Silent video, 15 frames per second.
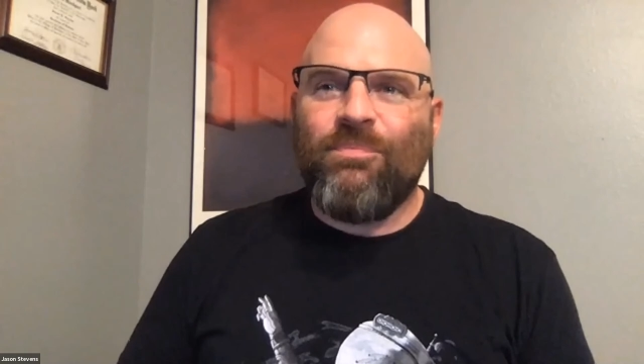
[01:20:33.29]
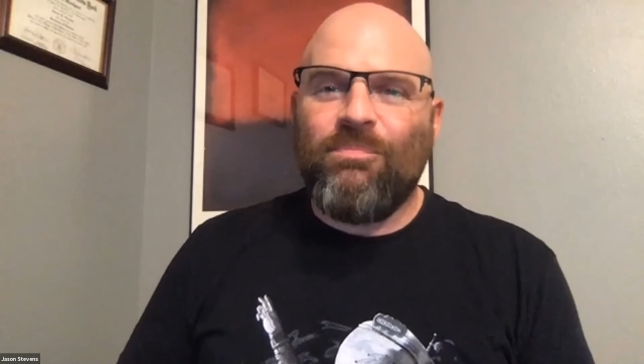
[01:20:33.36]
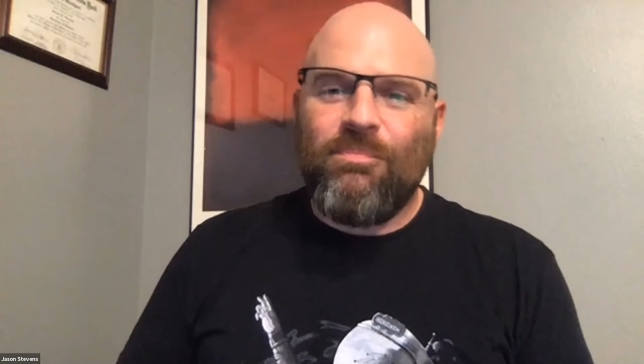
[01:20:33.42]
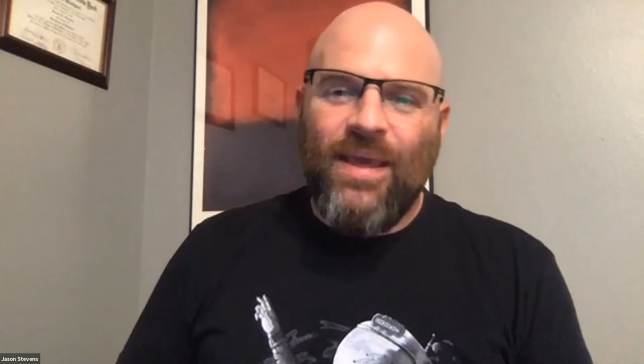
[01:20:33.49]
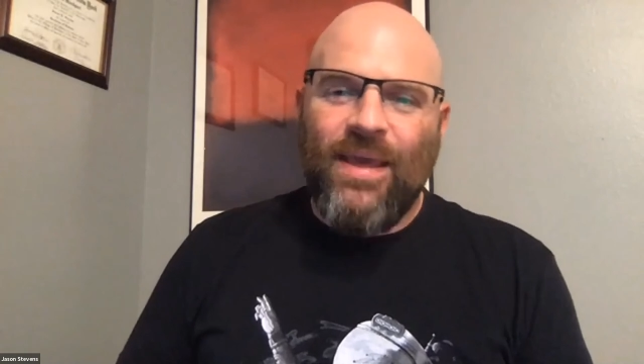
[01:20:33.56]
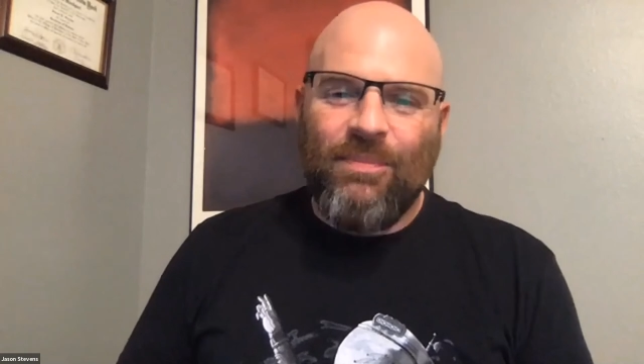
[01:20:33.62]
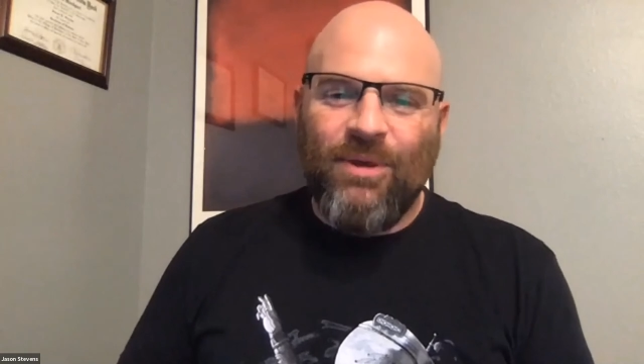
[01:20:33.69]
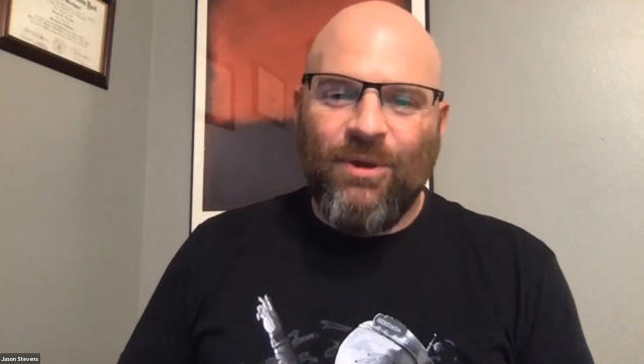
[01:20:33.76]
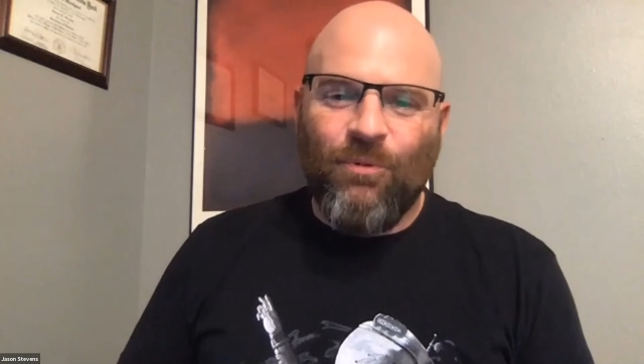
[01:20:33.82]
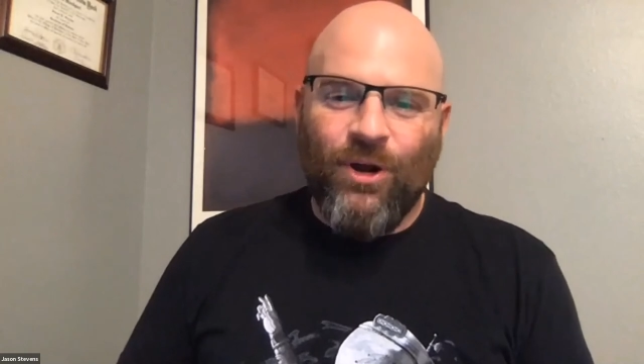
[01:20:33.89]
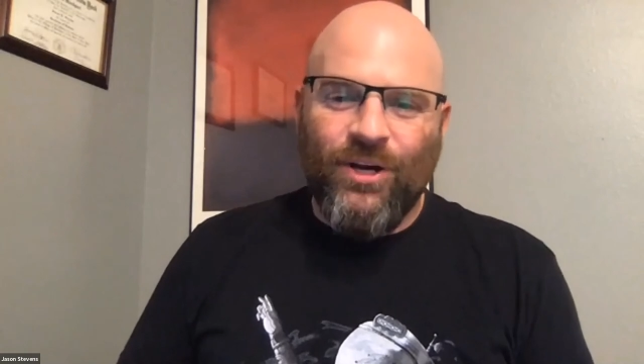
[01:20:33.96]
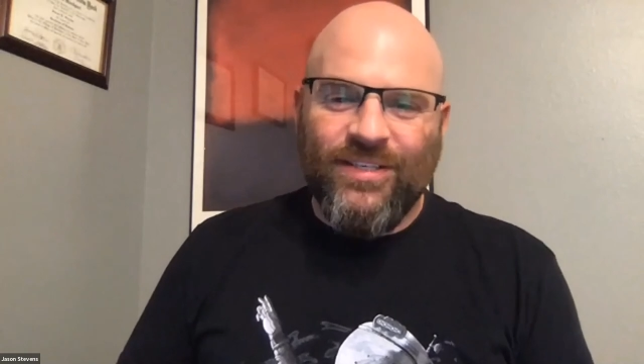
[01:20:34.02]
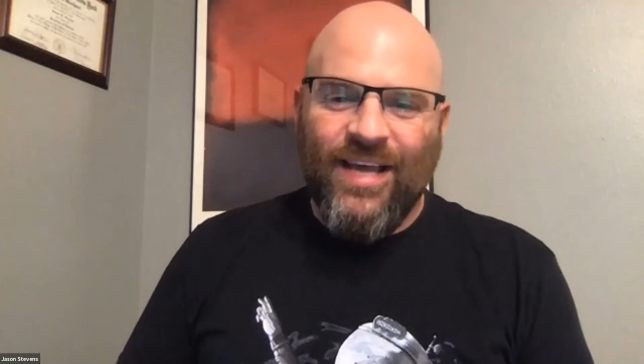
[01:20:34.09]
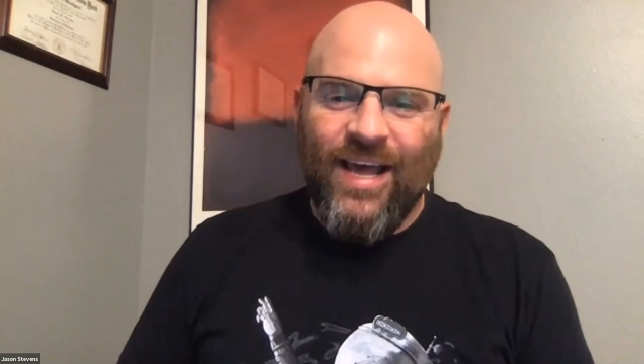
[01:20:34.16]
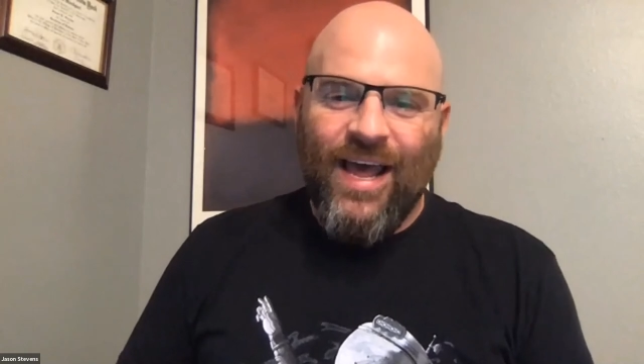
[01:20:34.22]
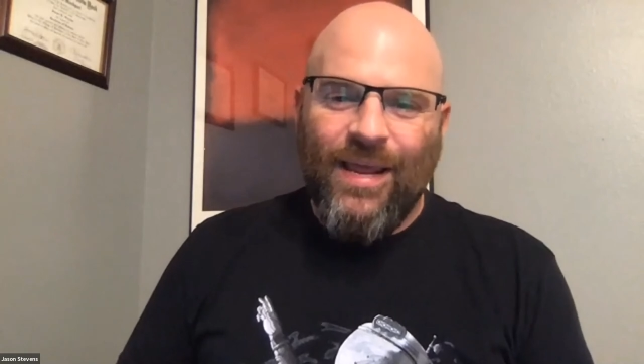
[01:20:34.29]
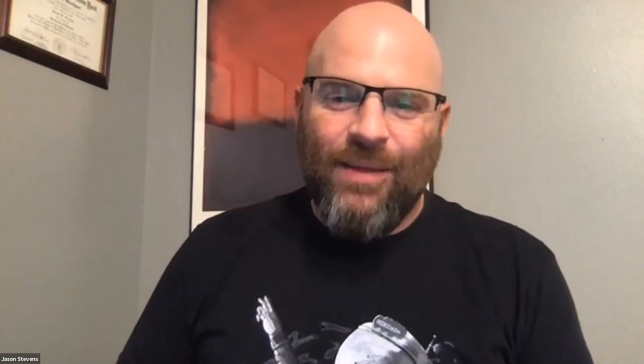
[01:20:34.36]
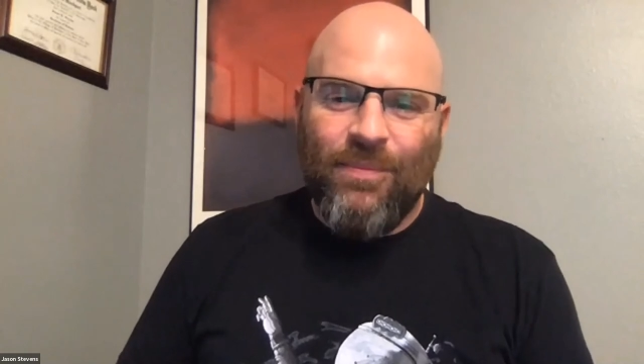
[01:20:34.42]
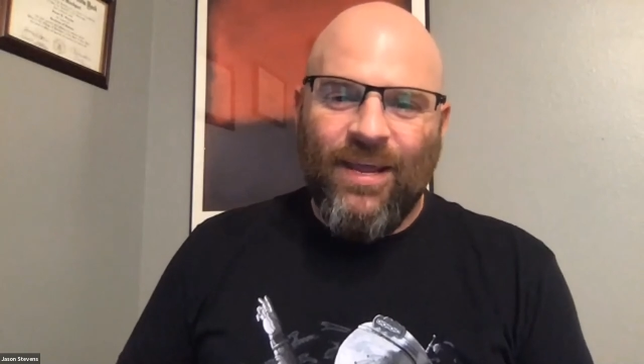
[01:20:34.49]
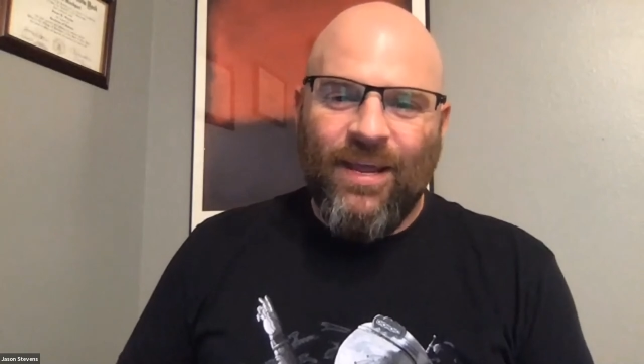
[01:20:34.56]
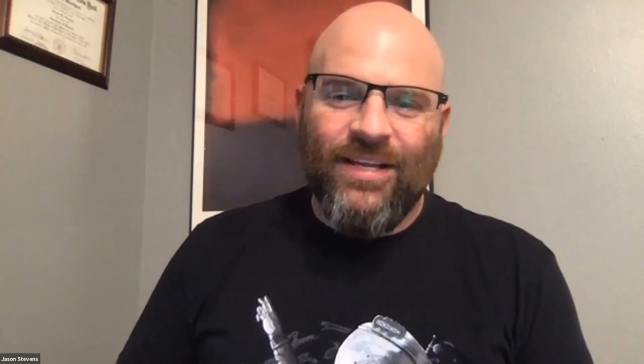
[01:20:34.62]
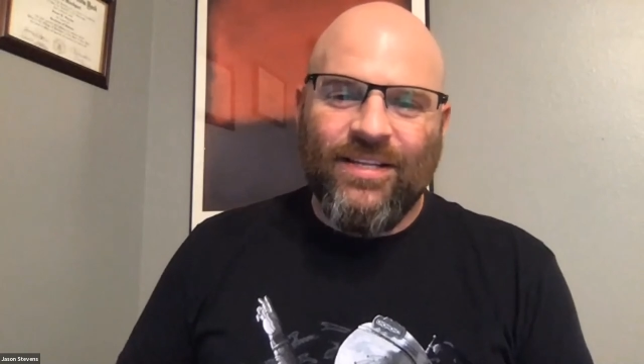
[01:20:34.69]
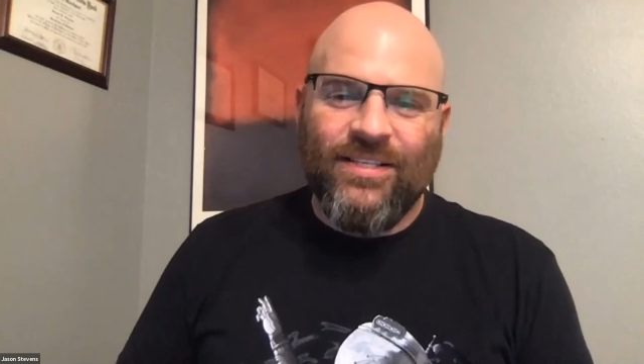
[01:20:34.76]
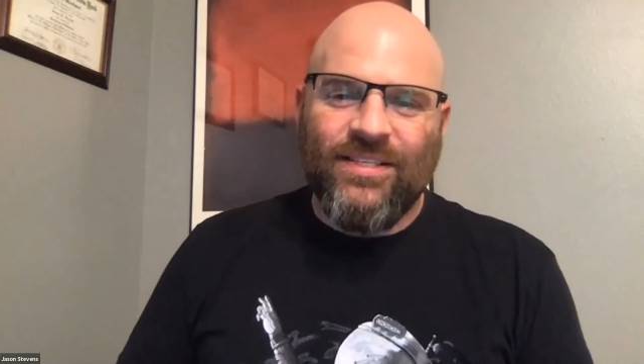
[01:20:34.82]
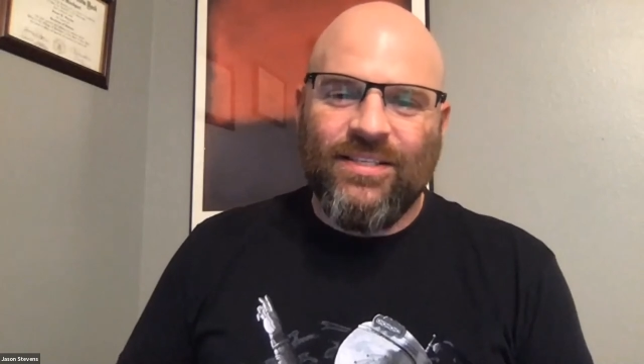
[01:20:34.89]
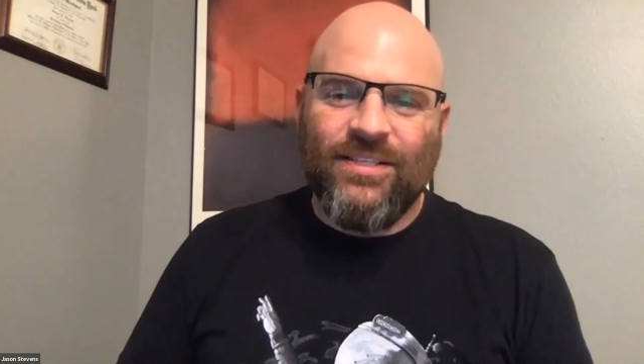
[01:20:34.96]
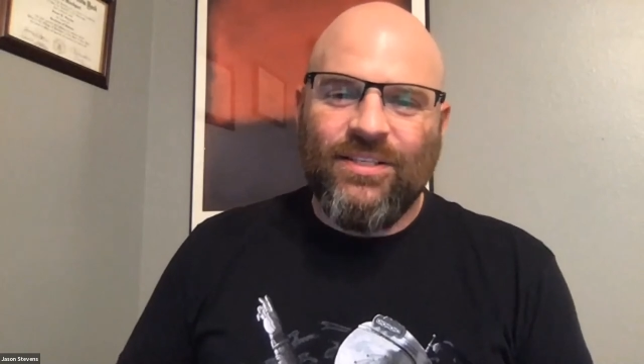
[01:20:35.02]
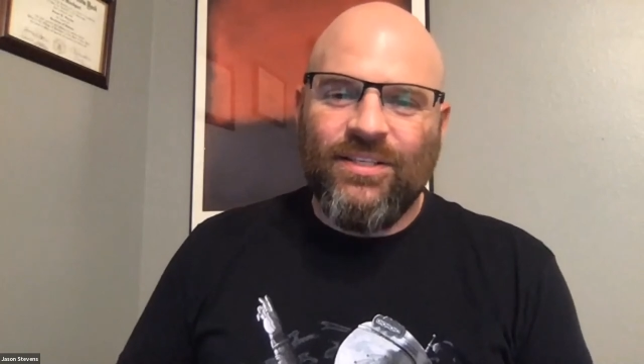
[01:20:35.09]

maybe one time and it's yeah.